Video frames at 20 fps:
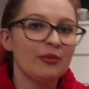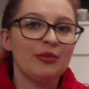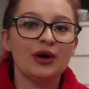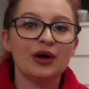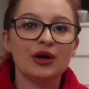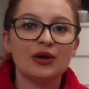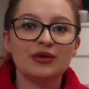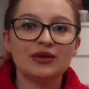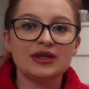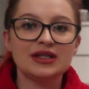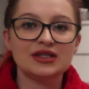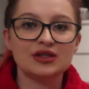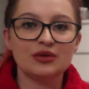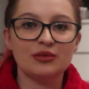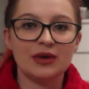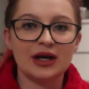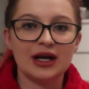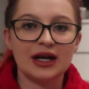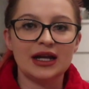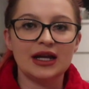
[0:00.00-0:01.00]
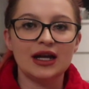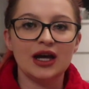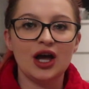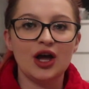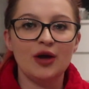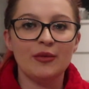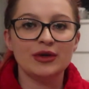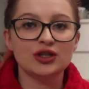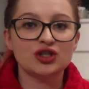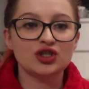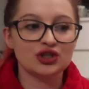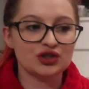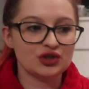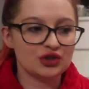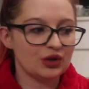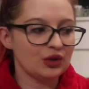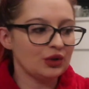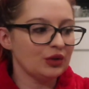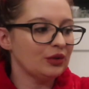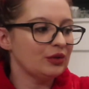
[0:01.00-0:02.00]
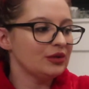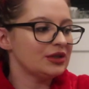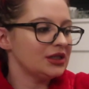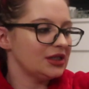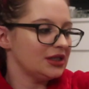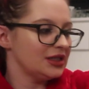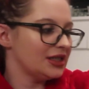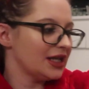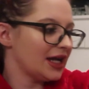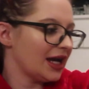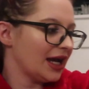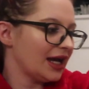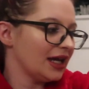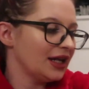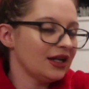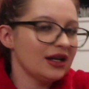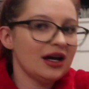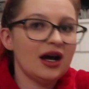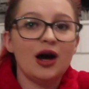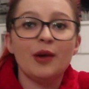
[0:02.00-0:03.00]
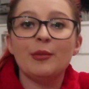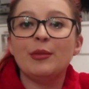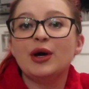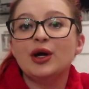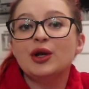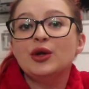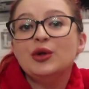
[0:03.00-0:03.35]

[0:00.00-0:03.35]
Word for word: put all this away. Just called Nan up